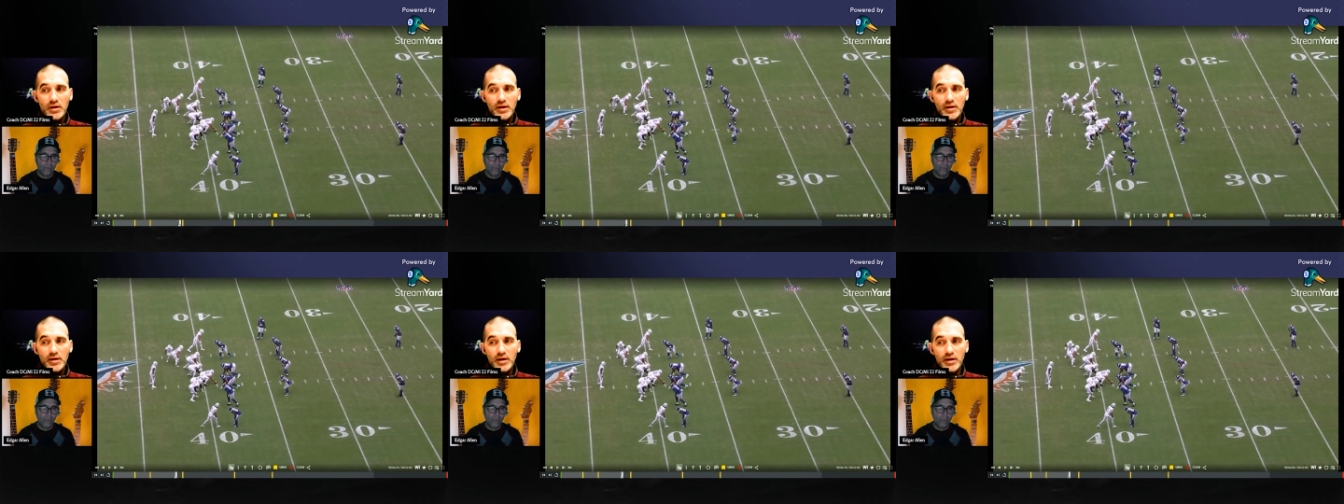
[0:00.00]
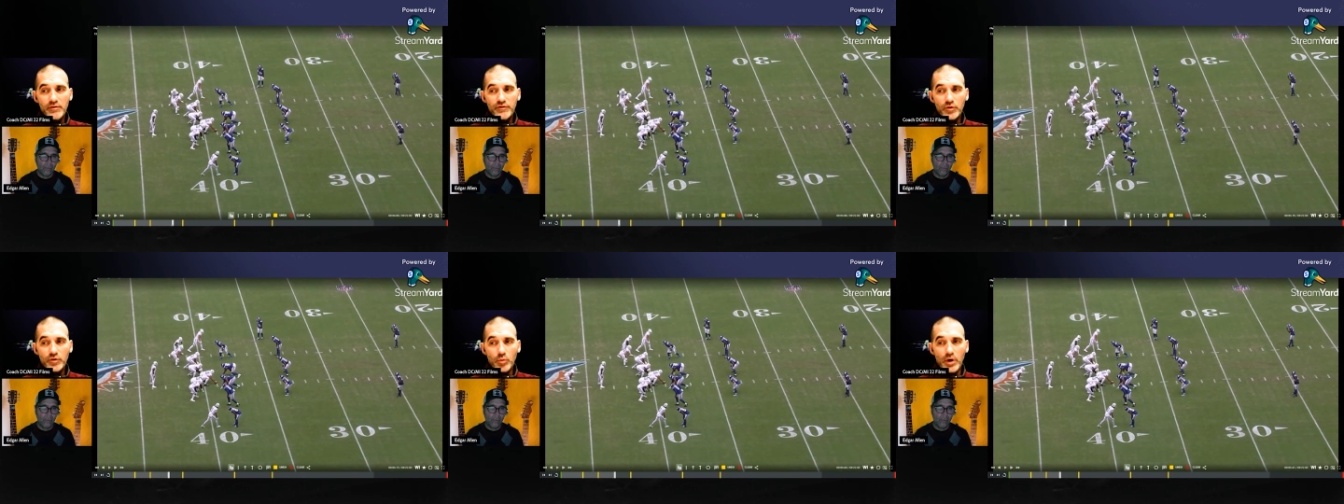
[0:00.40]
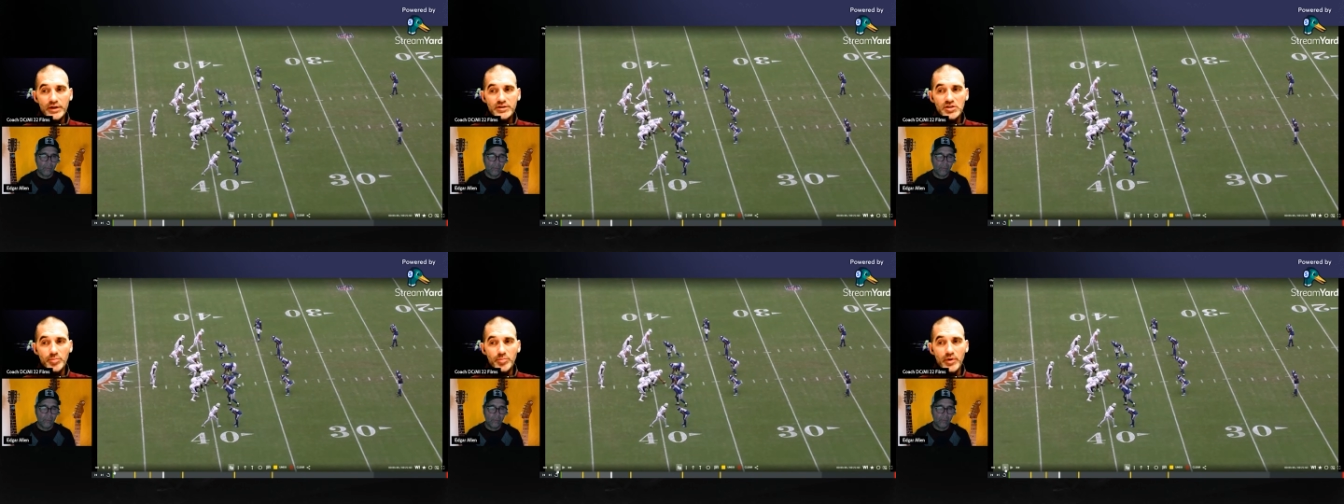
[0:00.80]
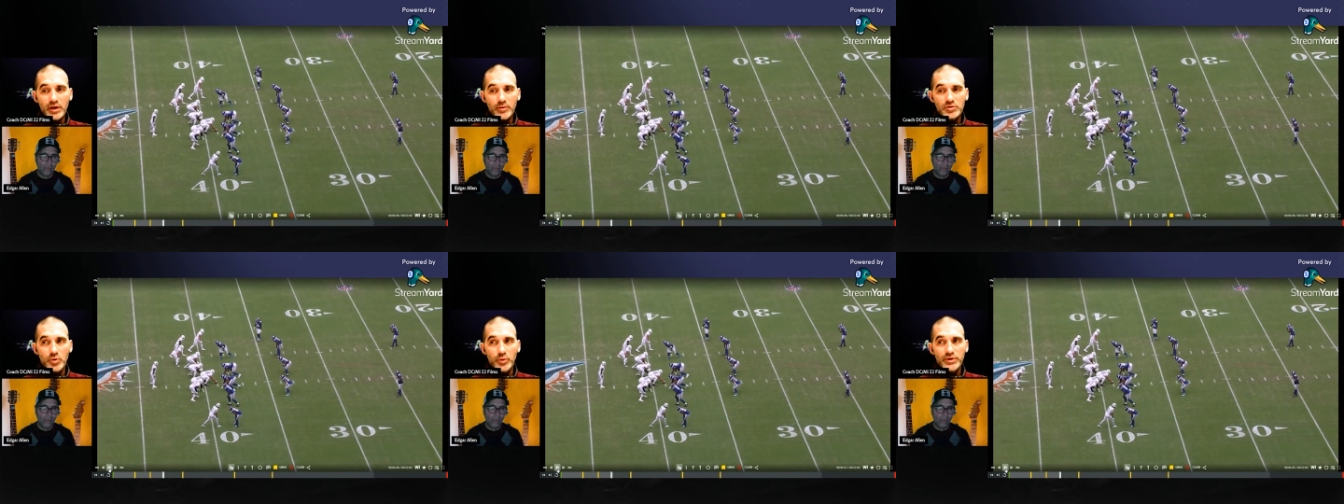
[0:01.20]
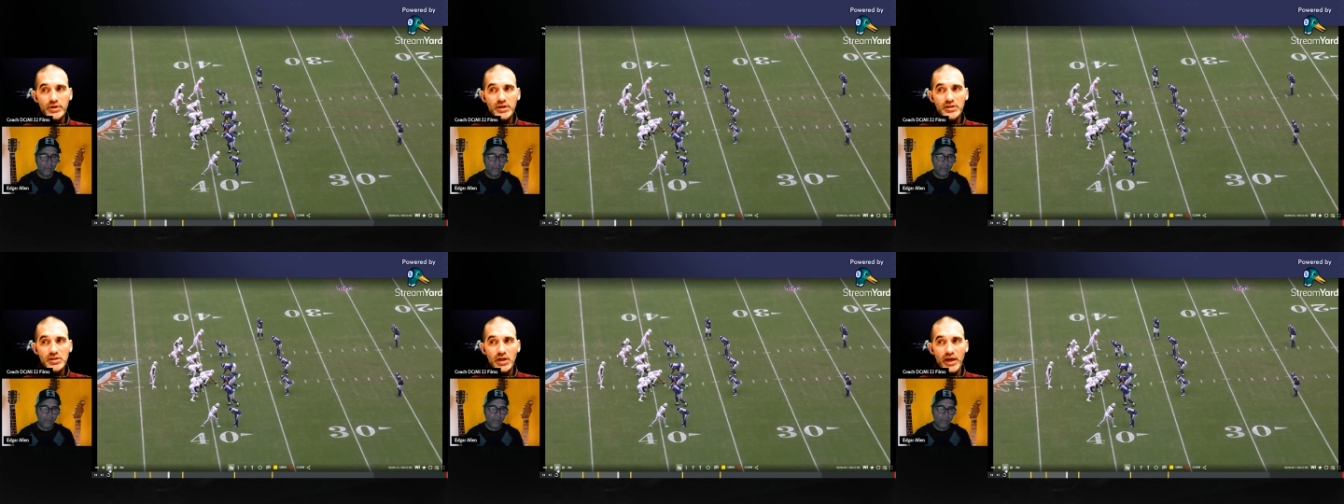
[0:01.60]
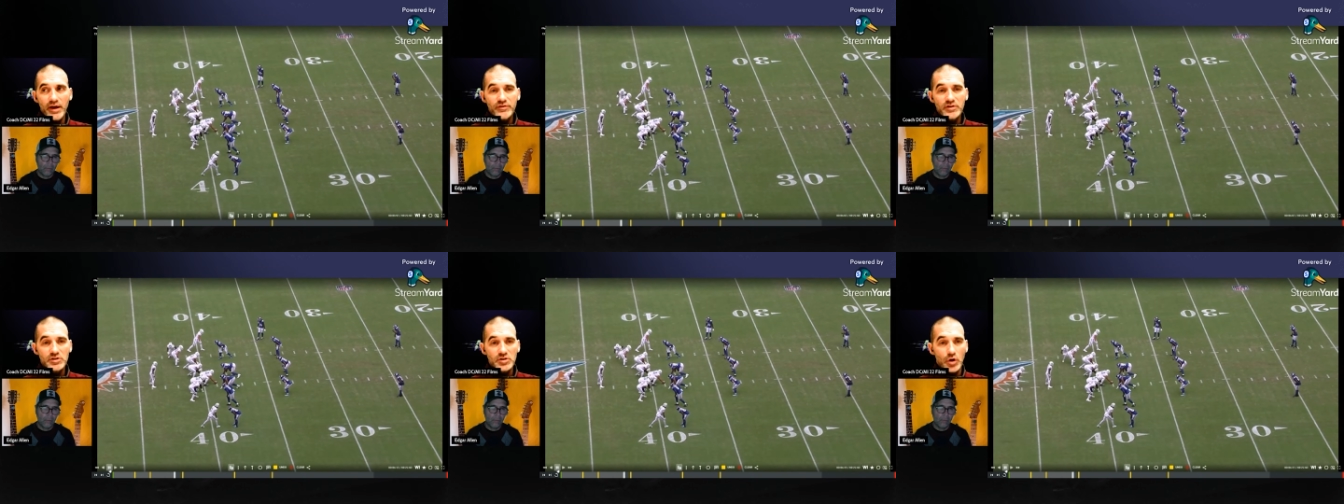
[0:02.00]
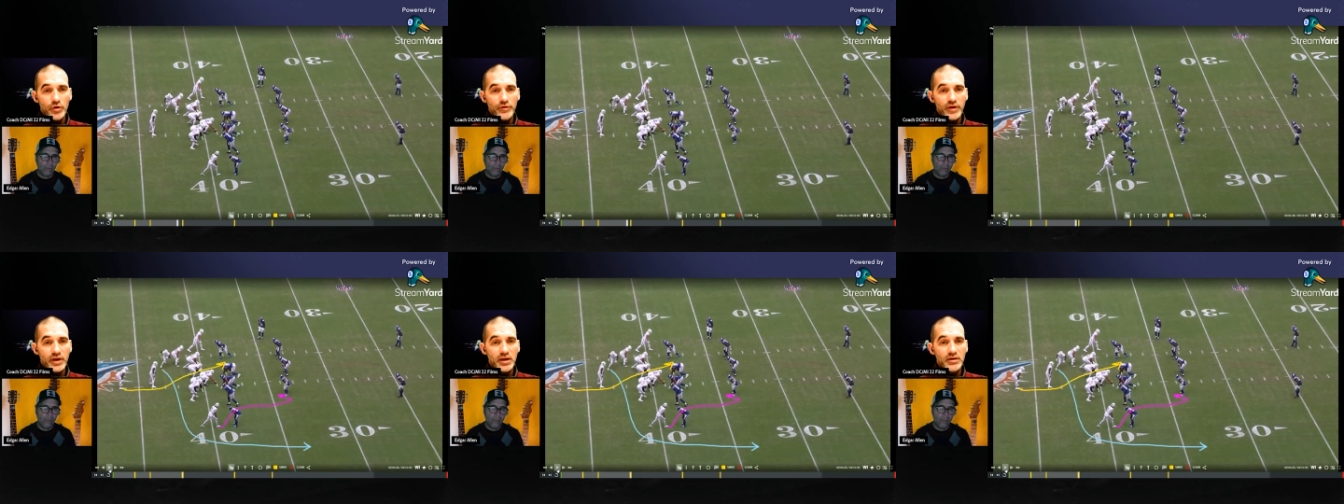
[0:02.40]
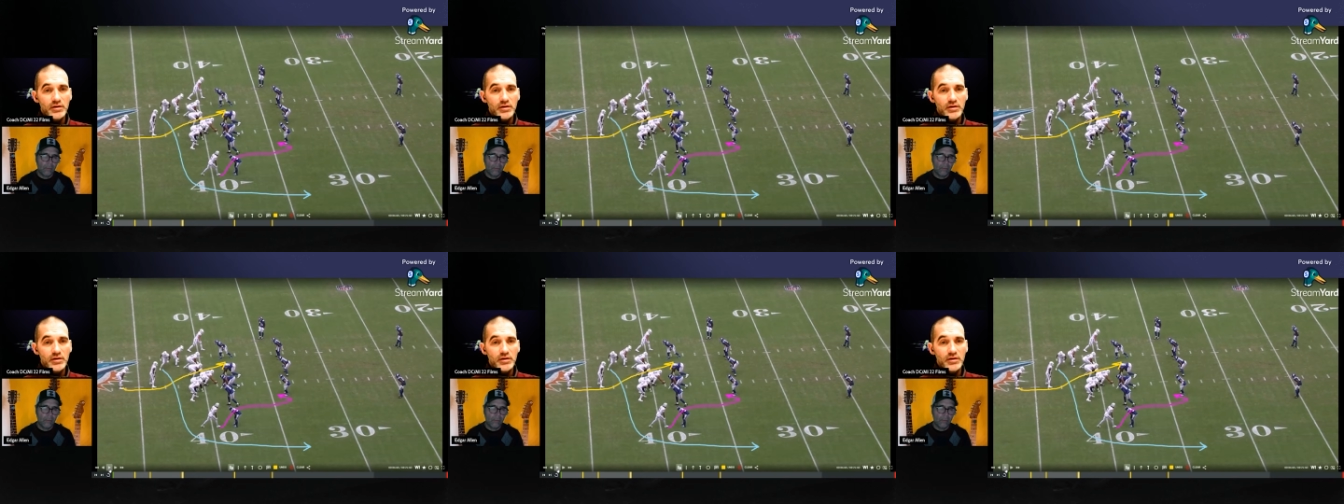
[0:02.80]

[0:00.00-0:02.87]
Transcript: And for Watson, the play was going to his left, his offhand,